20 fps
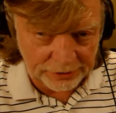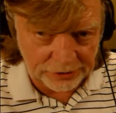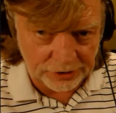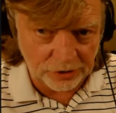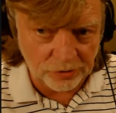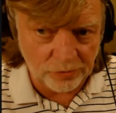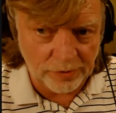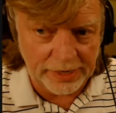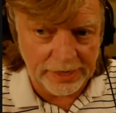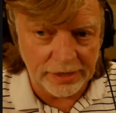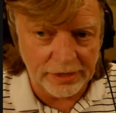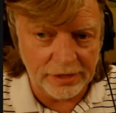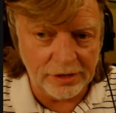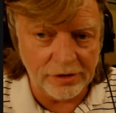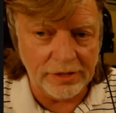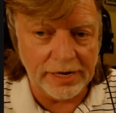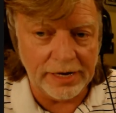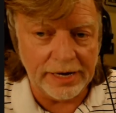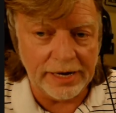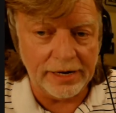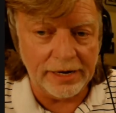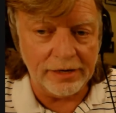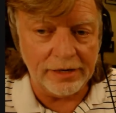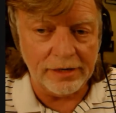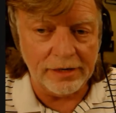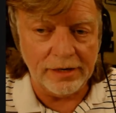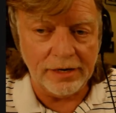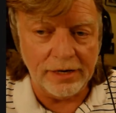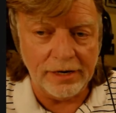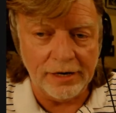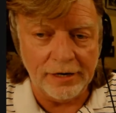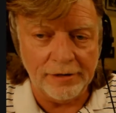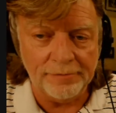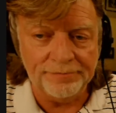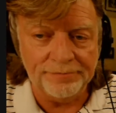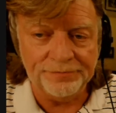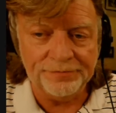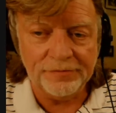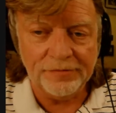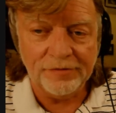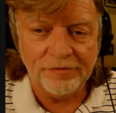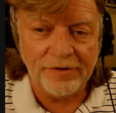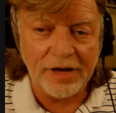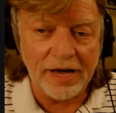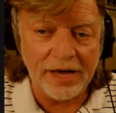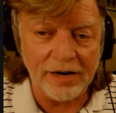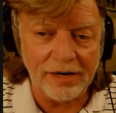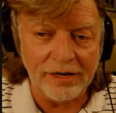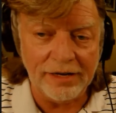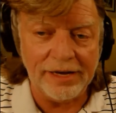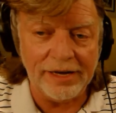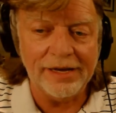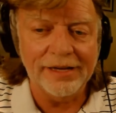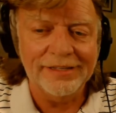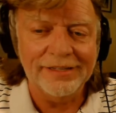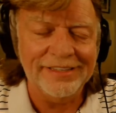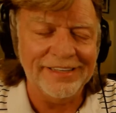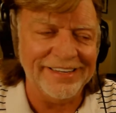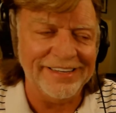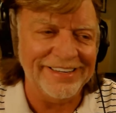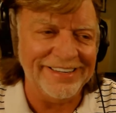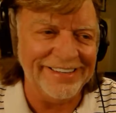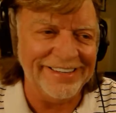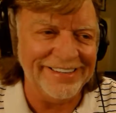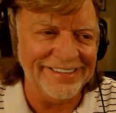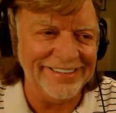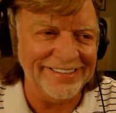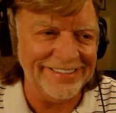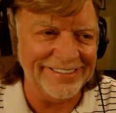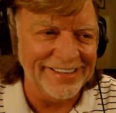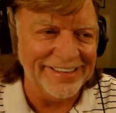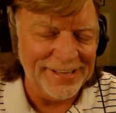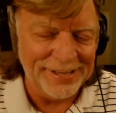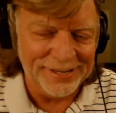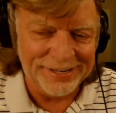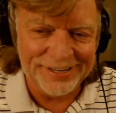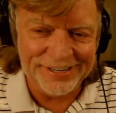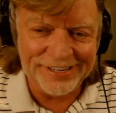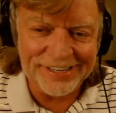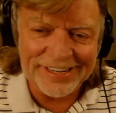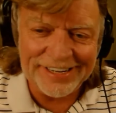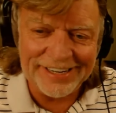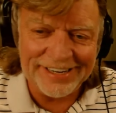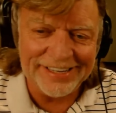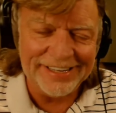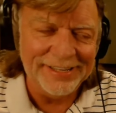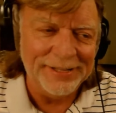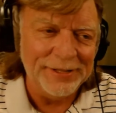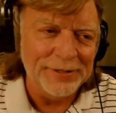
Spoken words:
So the way you do that, finally, good.